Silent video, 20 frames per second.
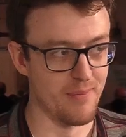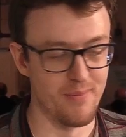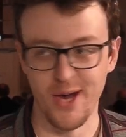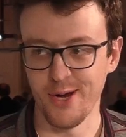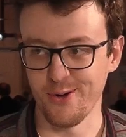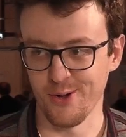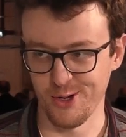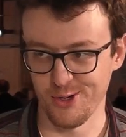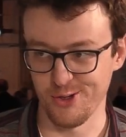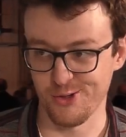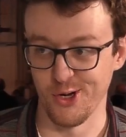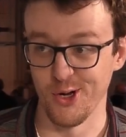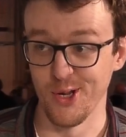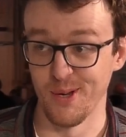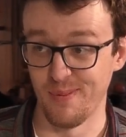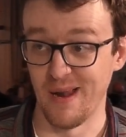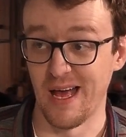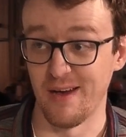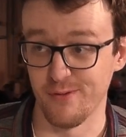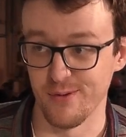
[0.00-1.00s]
microcontroller
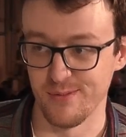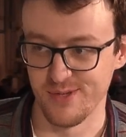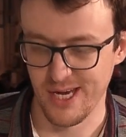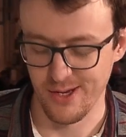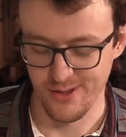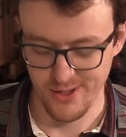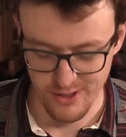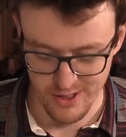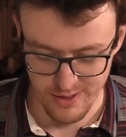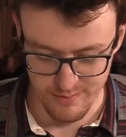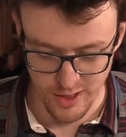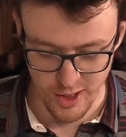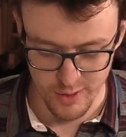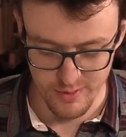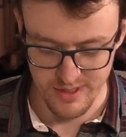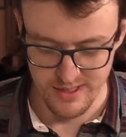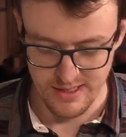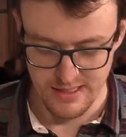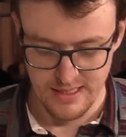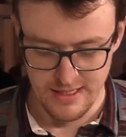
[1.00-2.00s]
platforms out there at the
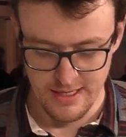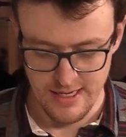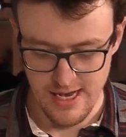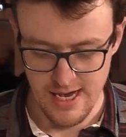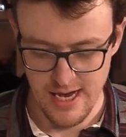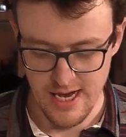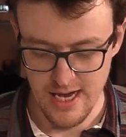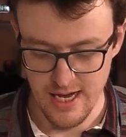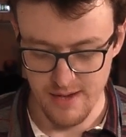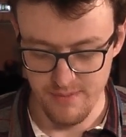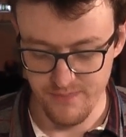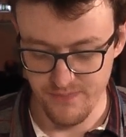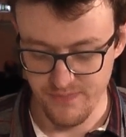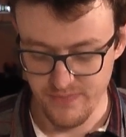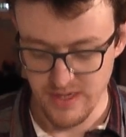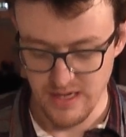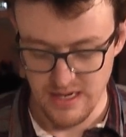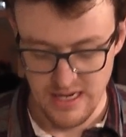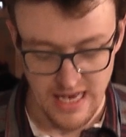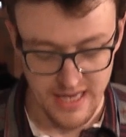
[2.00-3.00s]
moment.
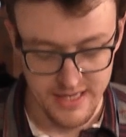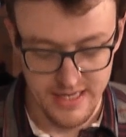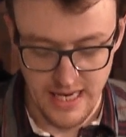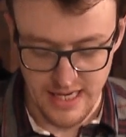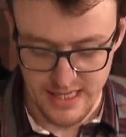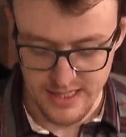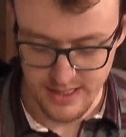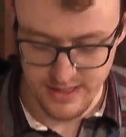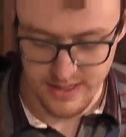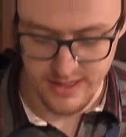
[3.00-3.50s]
And yeah,